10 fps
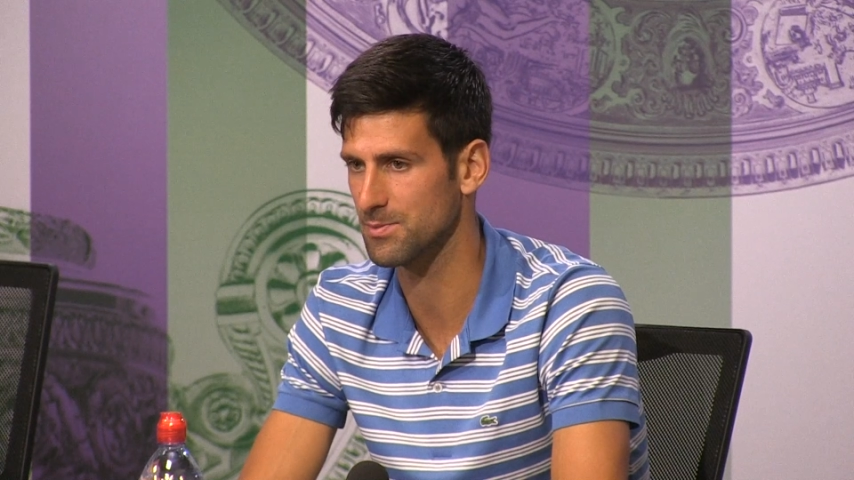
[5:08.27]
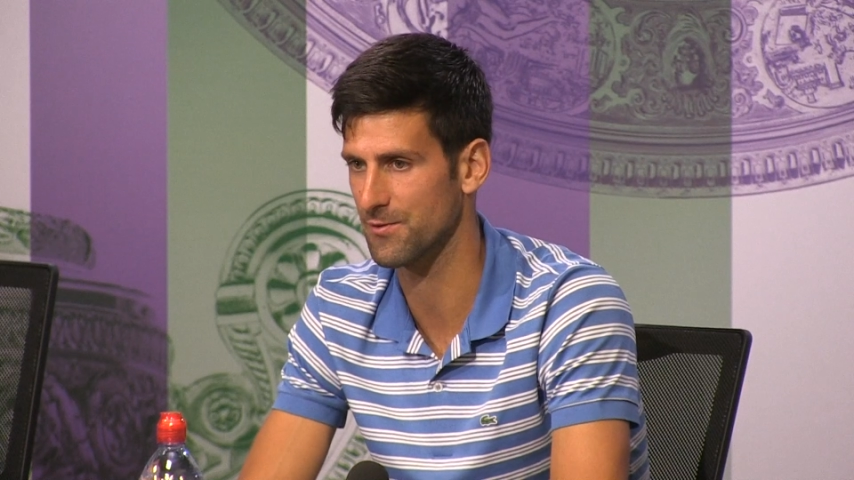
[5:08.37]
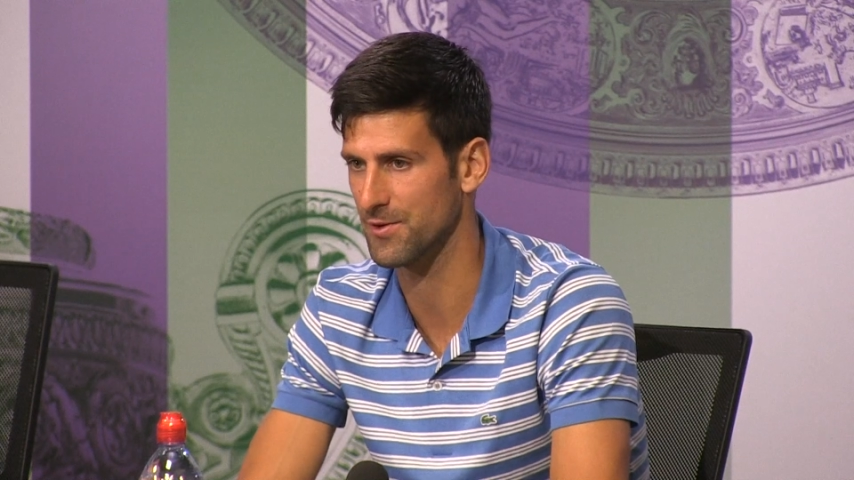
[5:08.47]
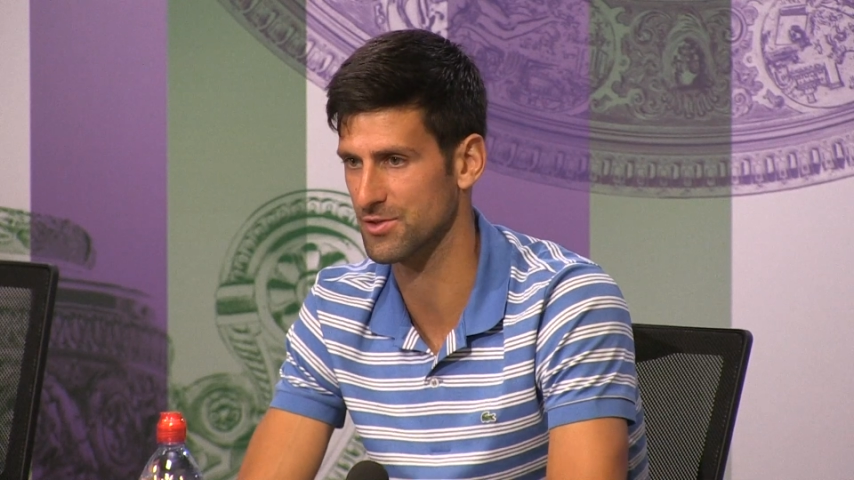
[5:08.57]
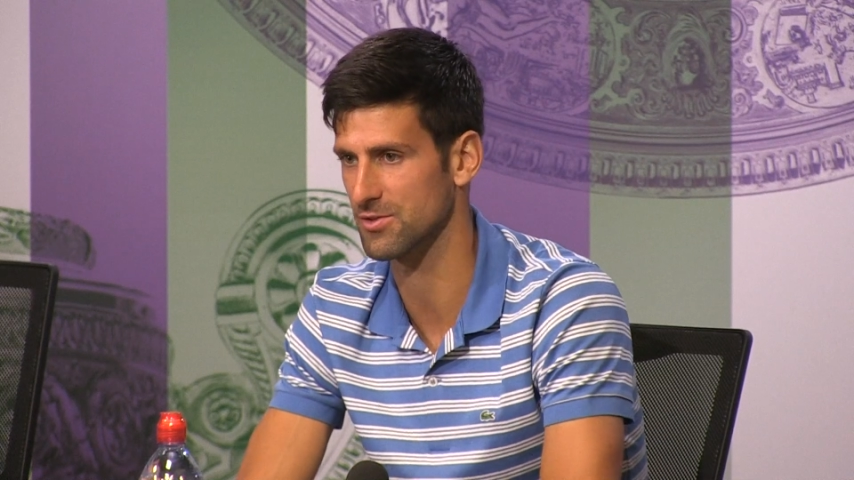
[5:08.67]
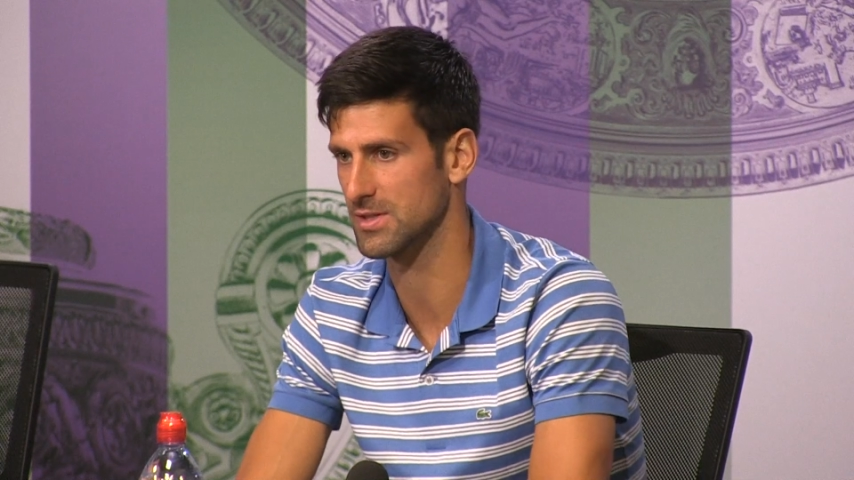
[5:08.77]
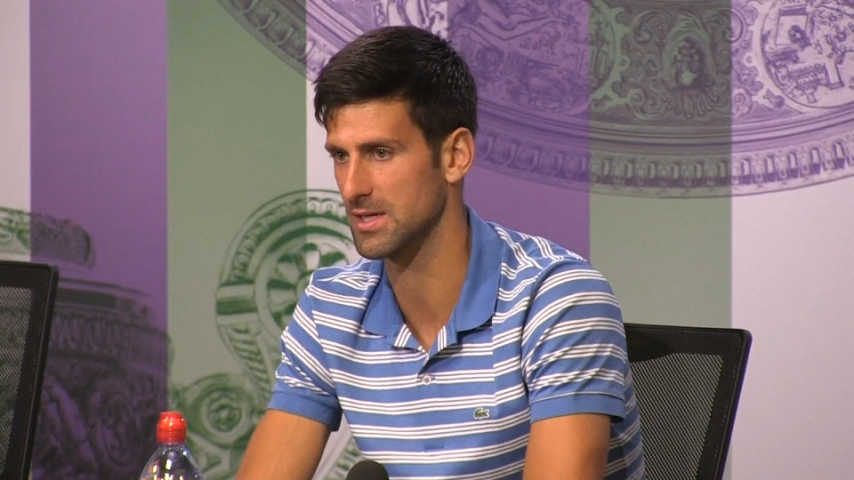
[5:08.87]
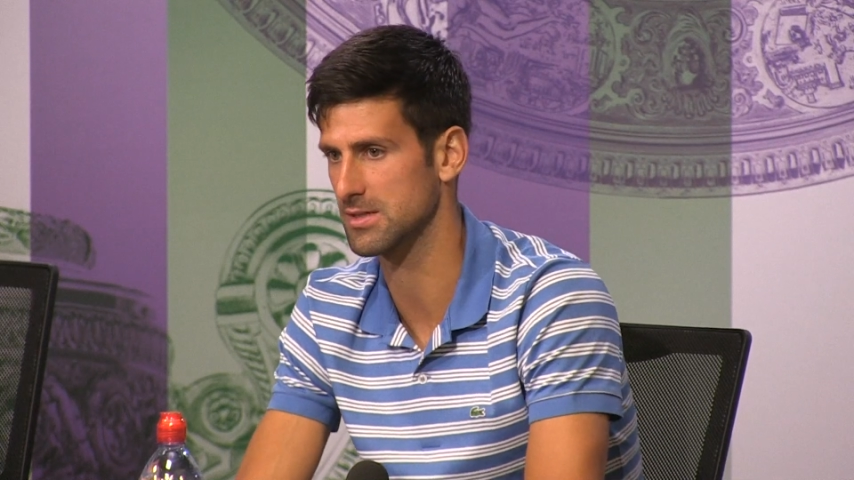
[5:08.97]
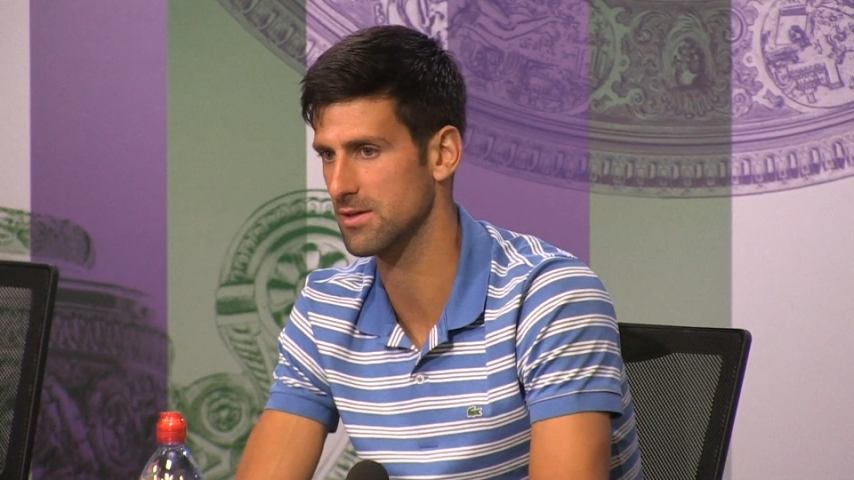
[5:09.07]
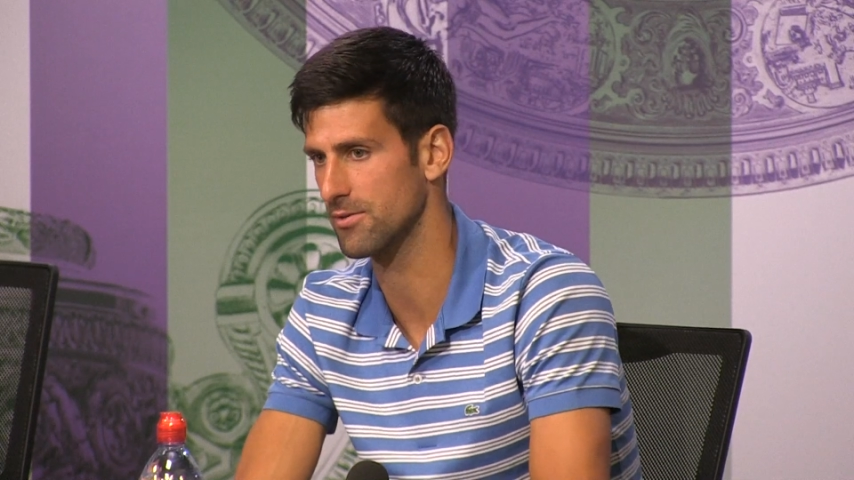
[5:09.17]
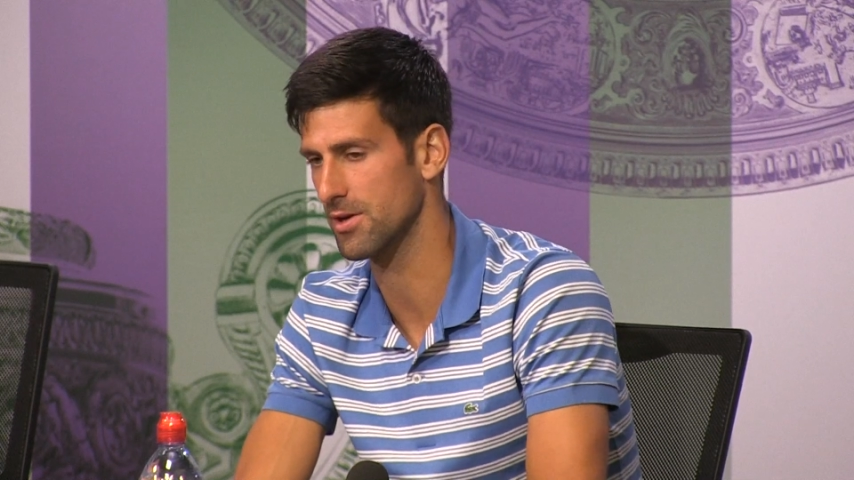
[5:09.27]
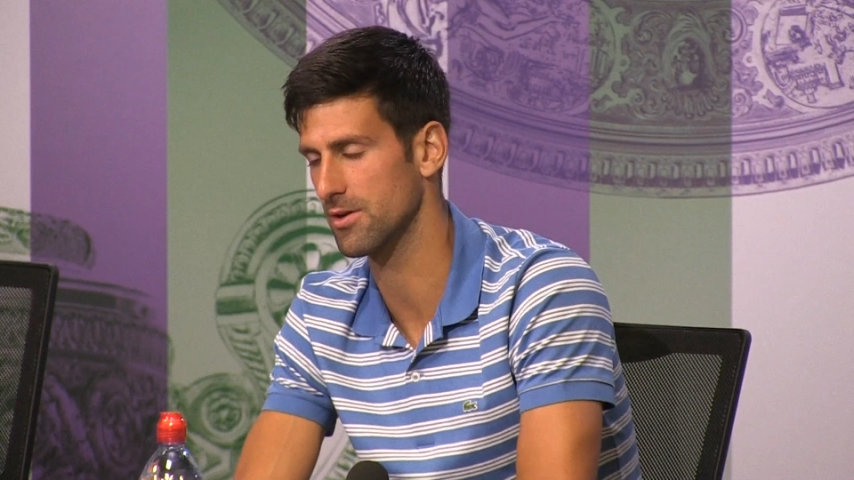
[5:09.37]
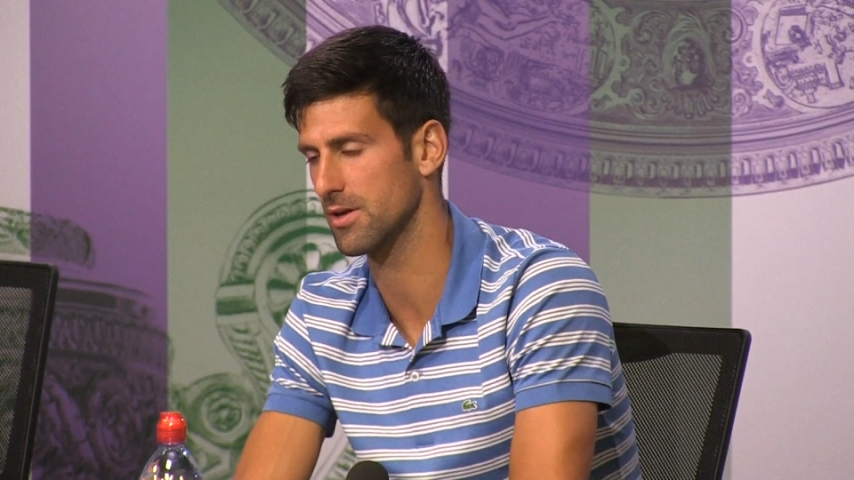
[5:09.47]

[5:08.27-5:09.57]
professional tennis career,